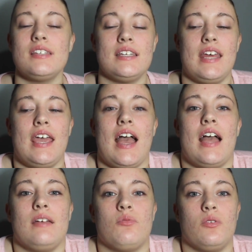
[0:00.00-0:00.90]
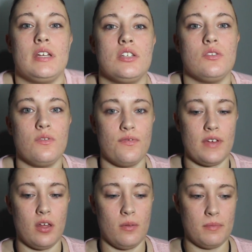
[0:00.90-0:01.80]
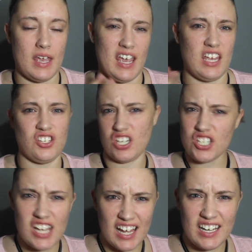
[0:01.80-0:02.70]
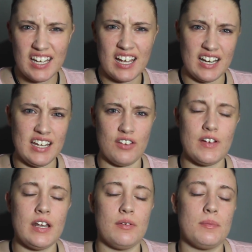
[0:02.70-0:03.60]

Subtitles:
Today I am going to film a chit-chatty kind of get ready